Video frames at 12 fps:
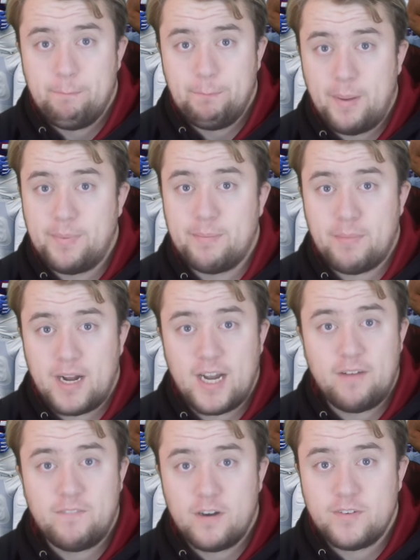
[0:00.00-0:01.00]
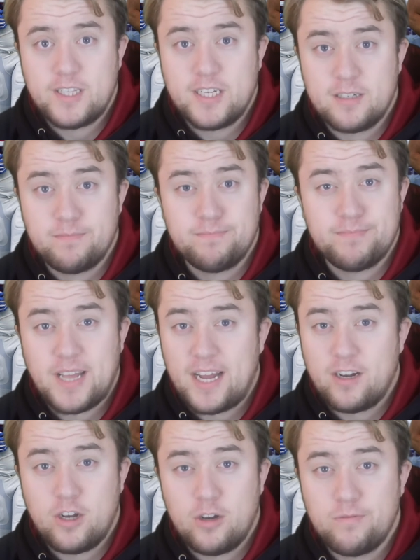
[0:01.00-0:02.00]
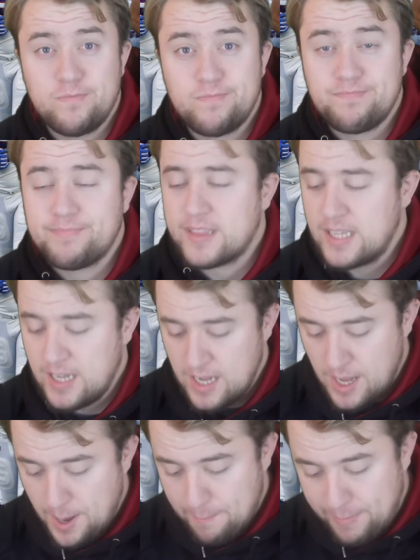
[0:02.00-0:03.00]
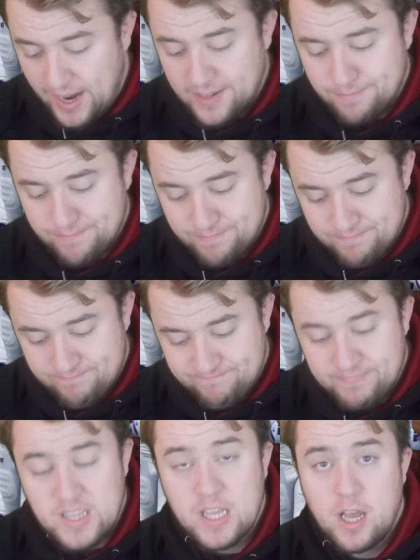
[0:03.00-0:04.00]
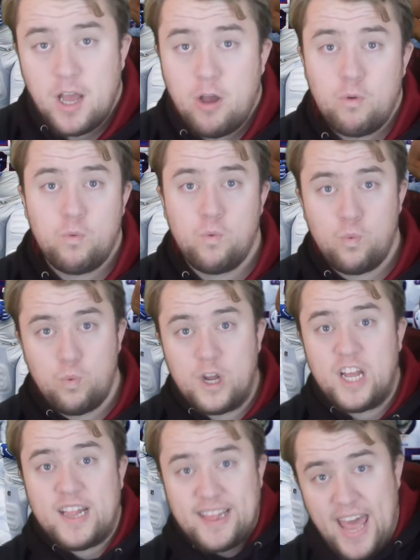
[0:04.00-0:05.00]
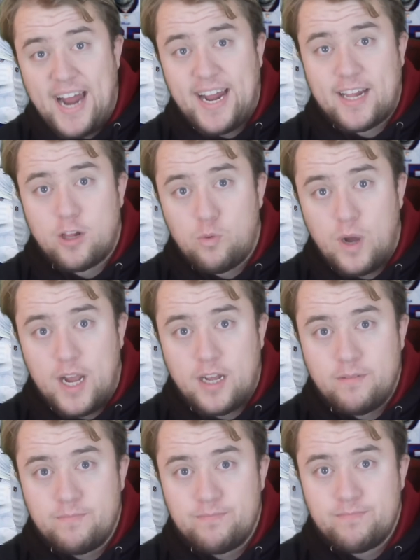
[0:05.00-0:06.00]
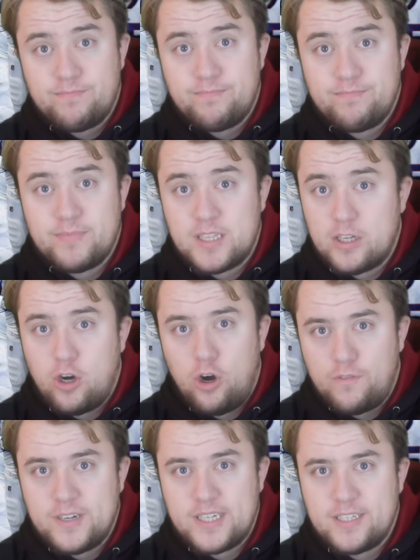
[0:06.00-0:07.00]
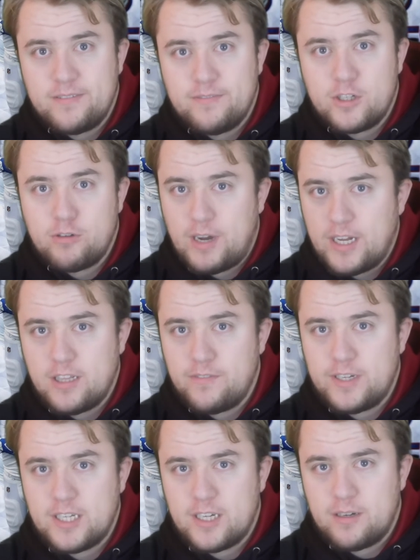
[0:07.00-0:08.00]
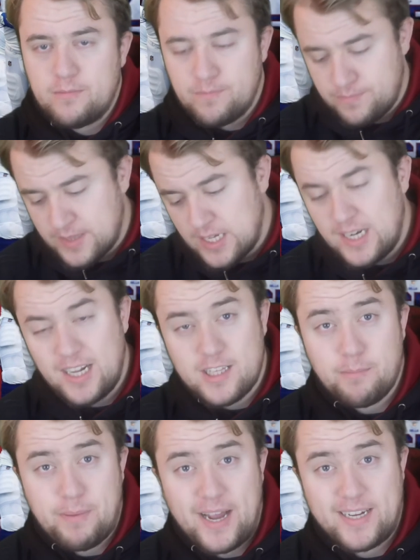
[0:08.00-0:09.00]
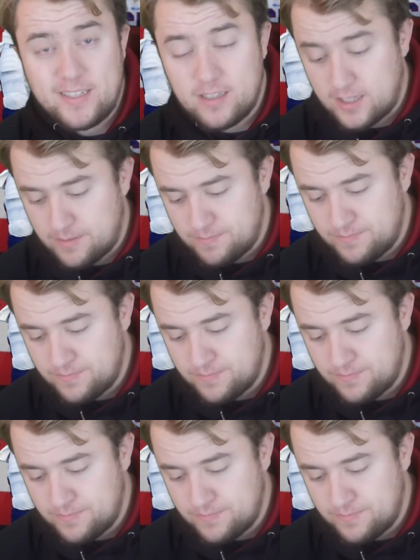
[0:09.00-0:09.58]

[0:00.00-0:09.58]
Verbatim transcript: Maybe my leftover dinner. I don't know. But with that out of the way, hopefully for the rest of the video. Let's get back into this.